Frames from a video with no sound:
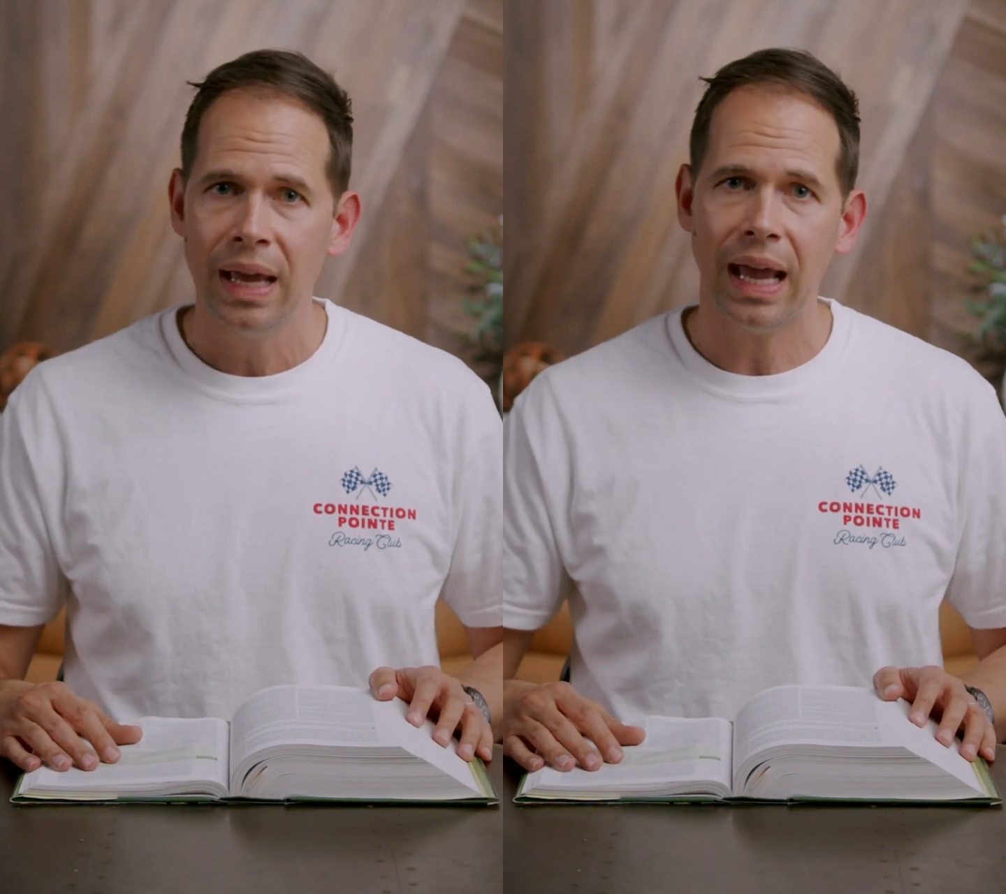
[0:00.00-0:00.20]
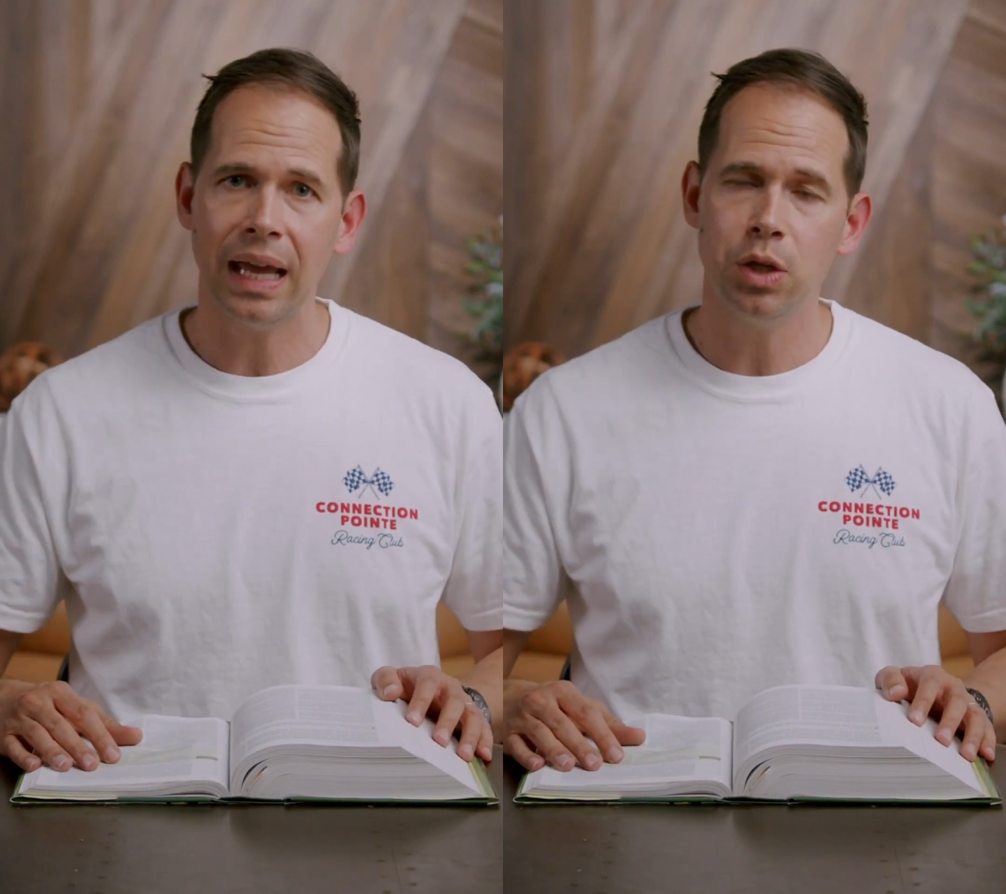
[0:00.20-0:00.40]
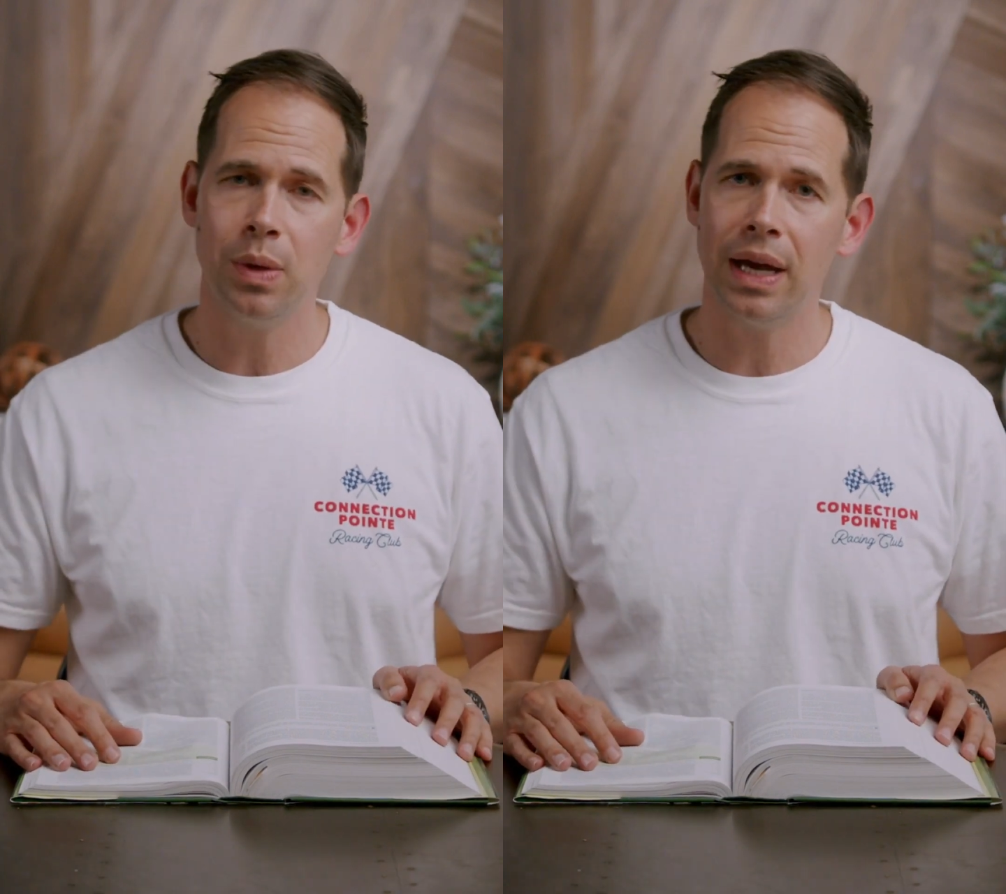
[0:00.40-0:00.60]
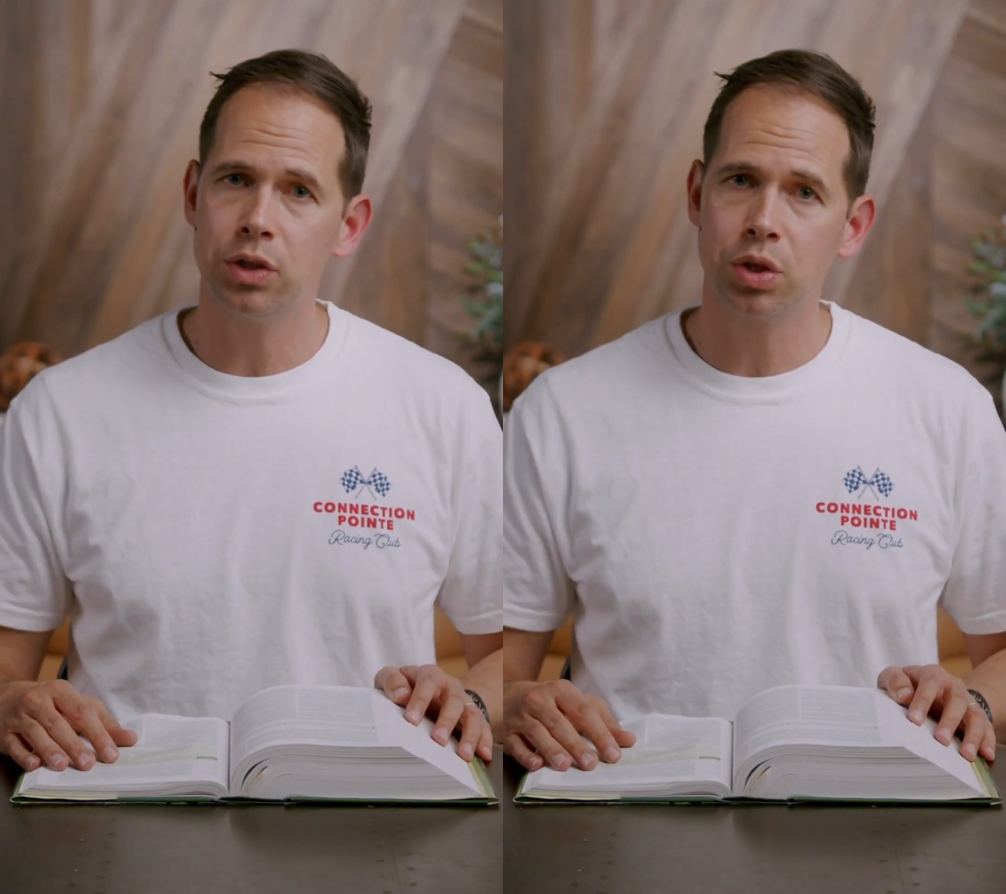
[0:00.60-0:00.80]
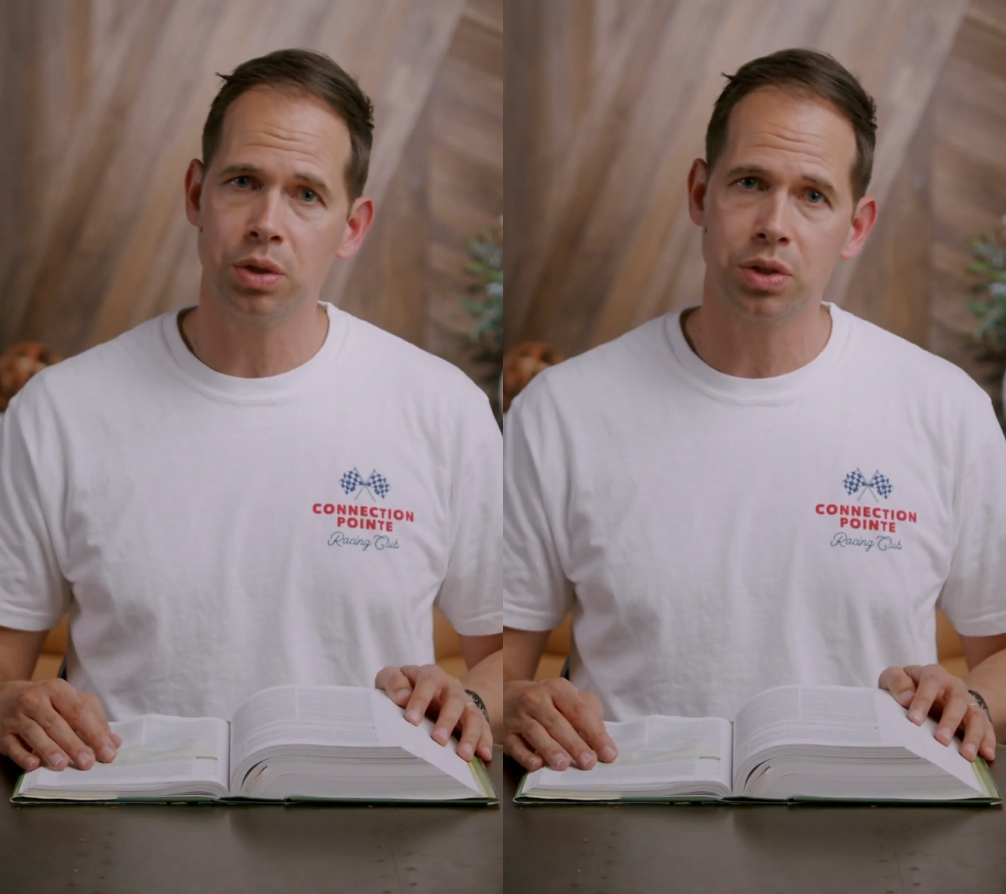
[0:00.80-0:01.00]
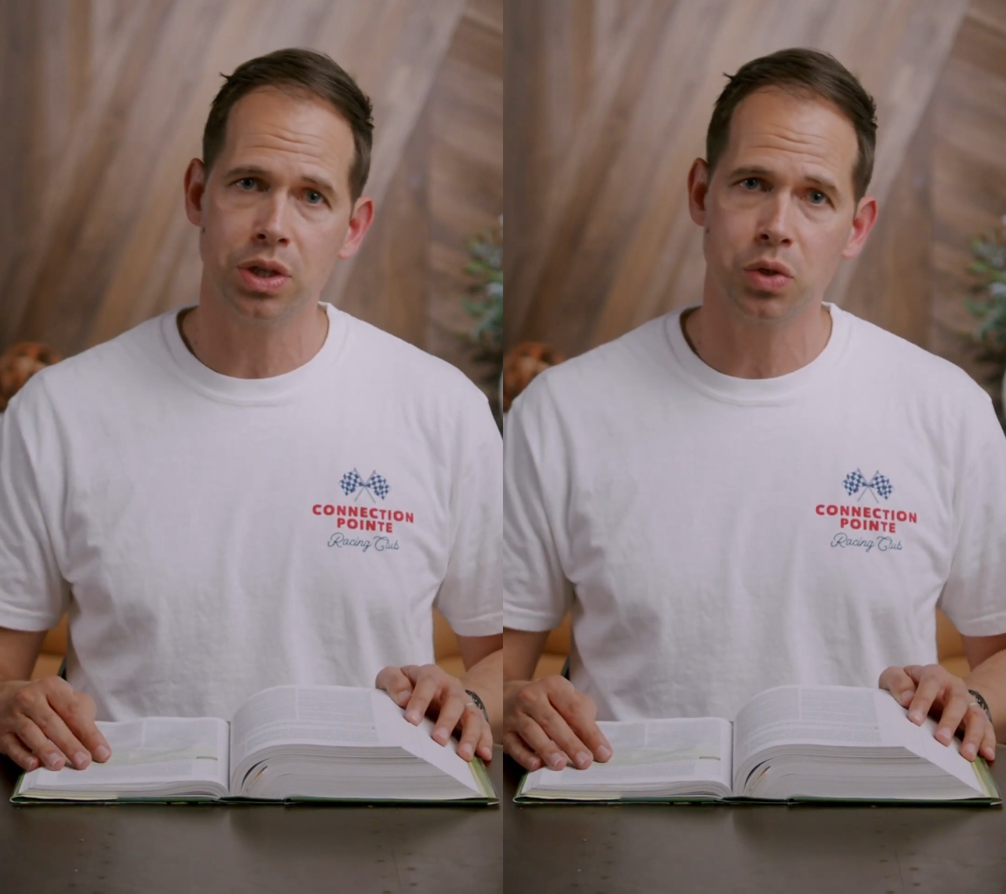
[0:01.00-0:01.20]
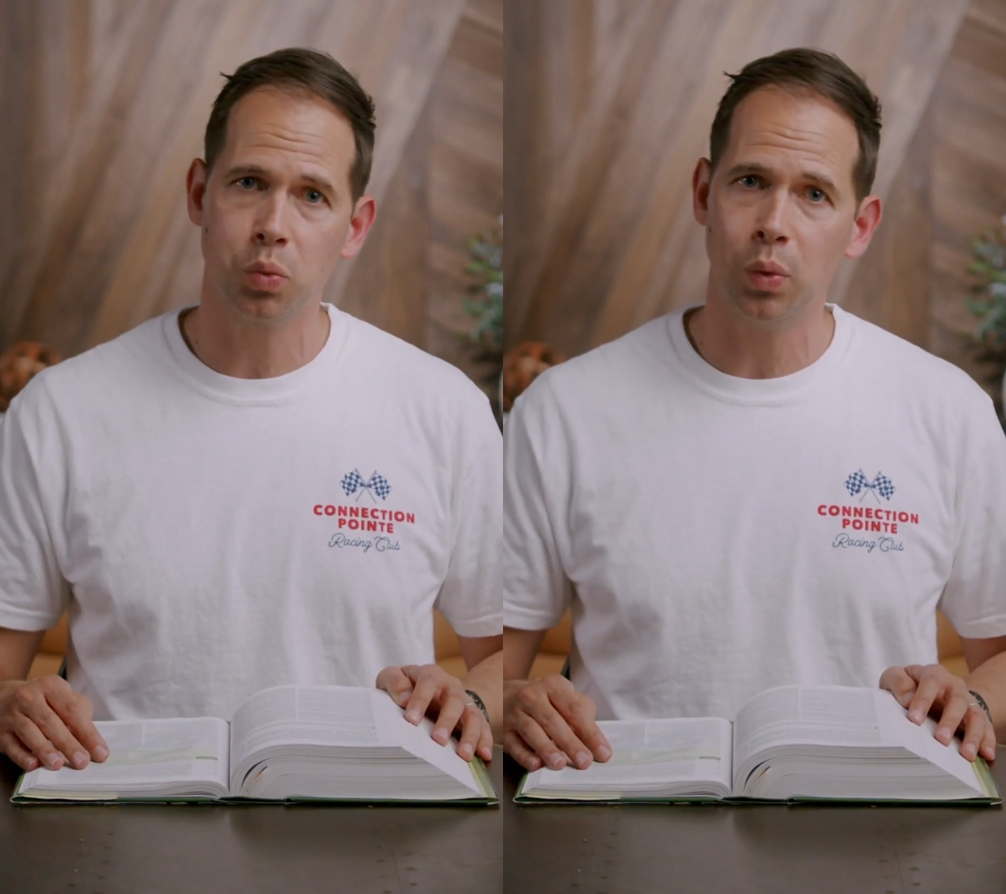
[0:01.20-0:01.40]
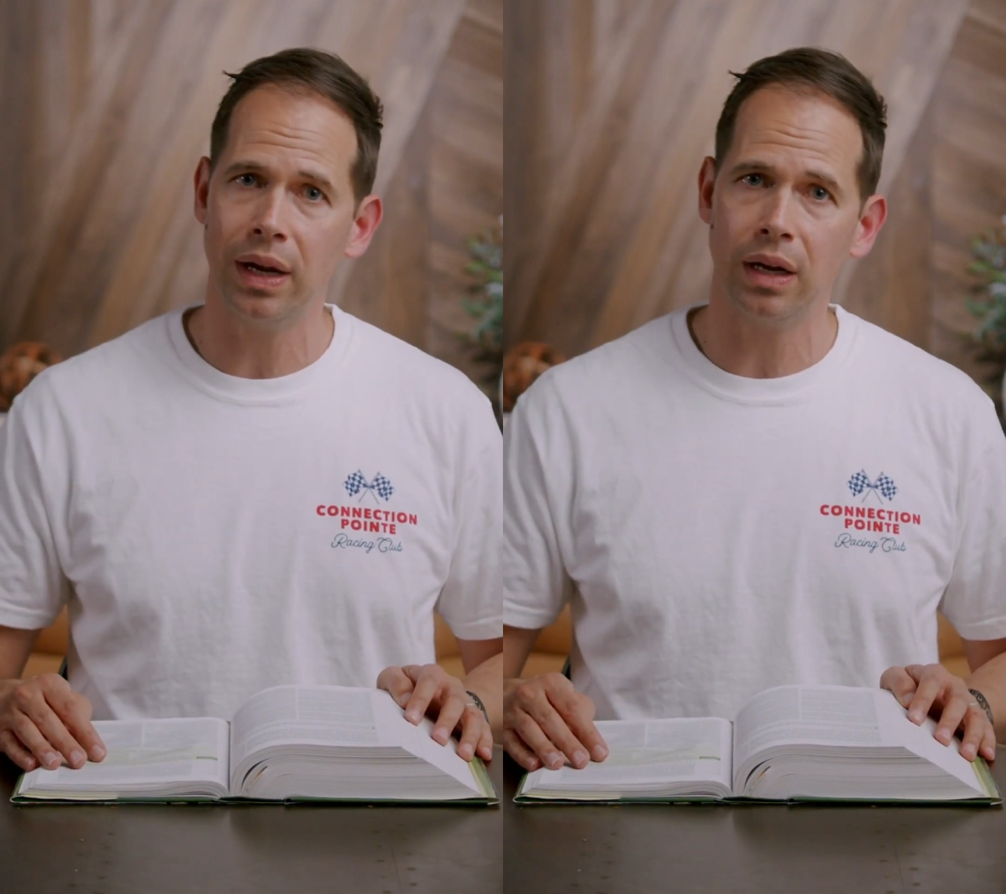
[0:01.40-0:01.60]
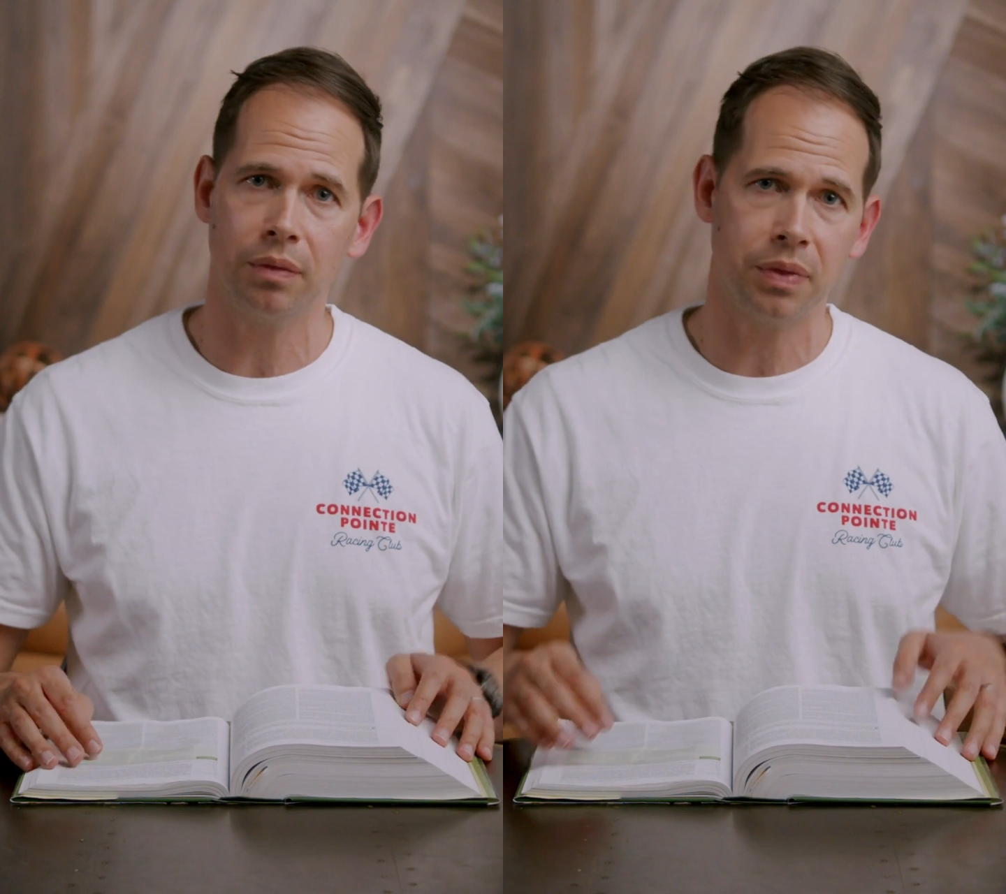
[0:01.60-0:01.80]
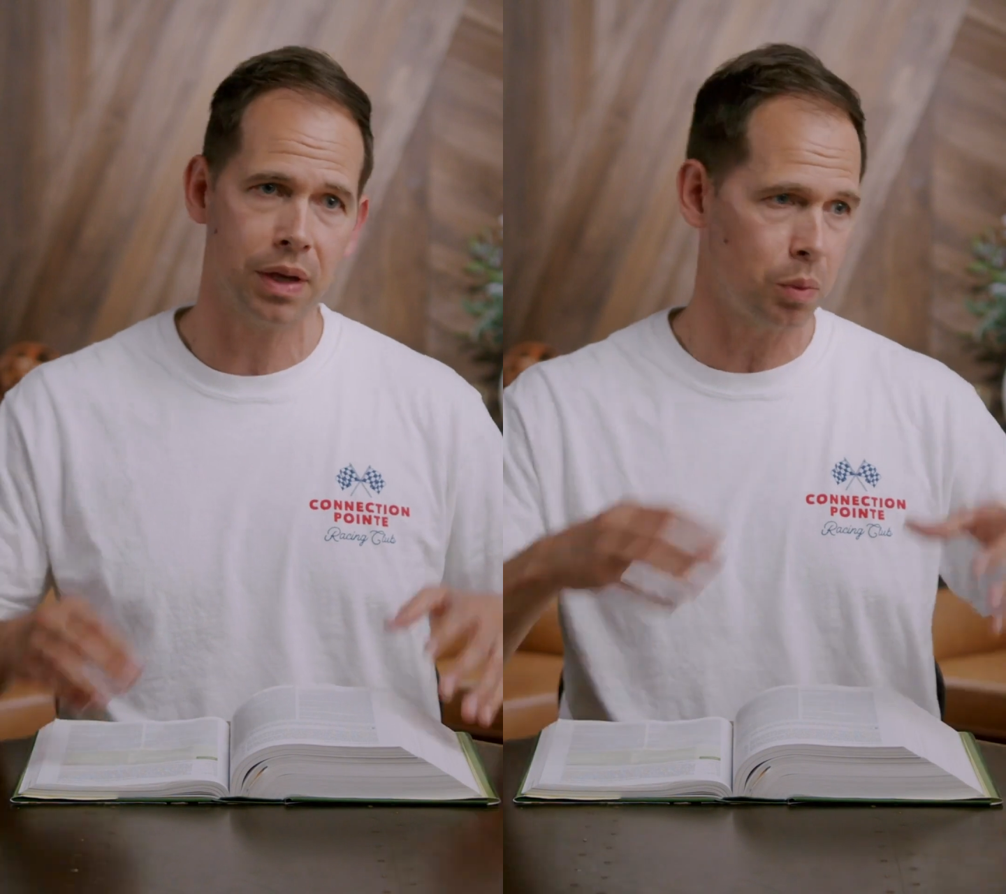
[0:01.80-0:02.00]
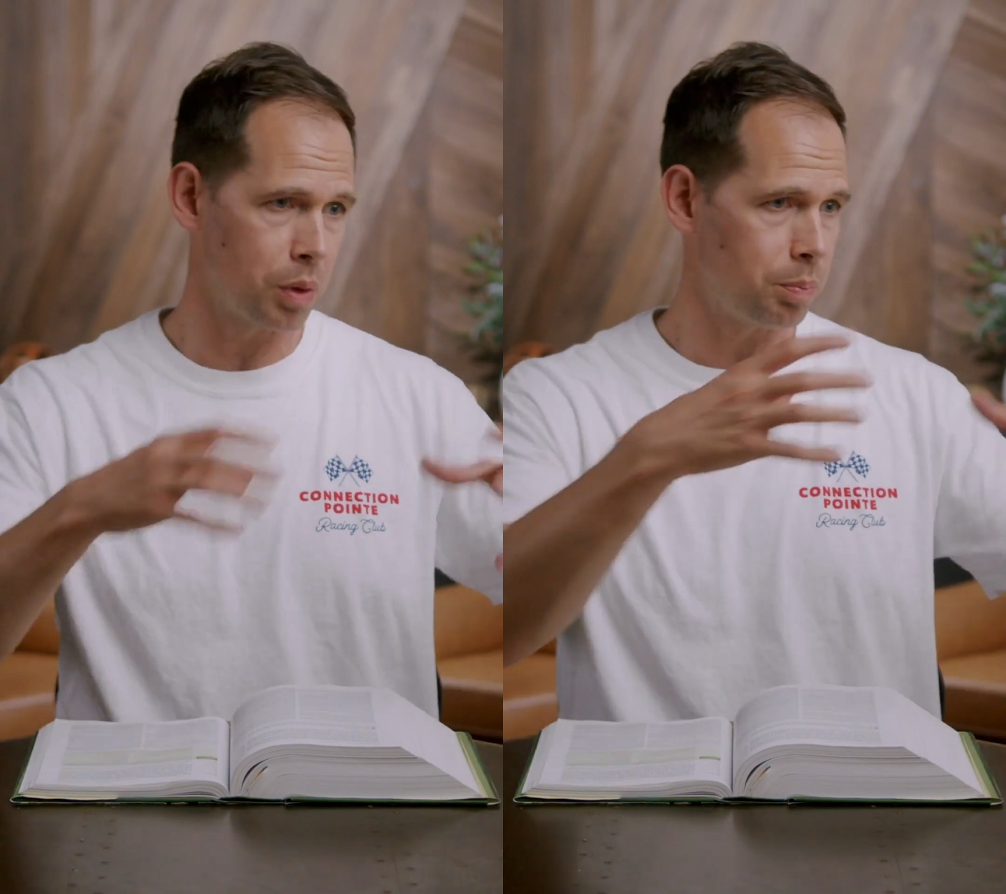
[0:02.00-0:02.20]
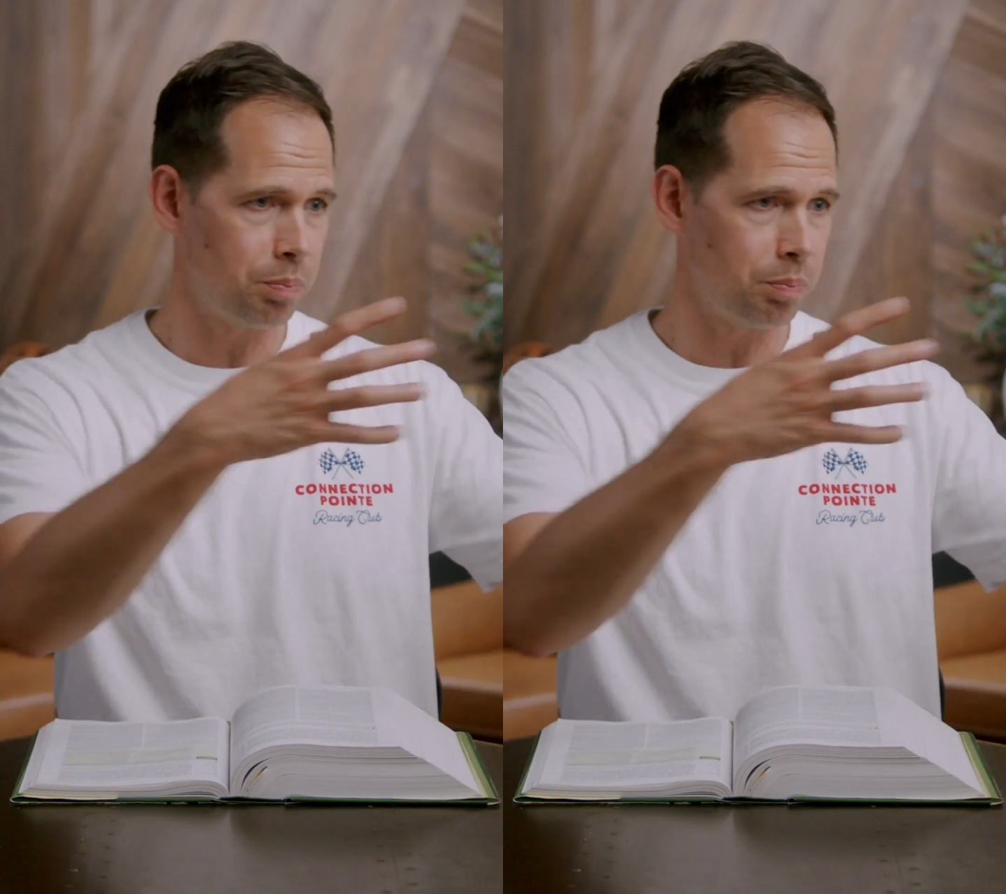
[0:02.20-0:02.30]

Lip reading: and you had churches where there were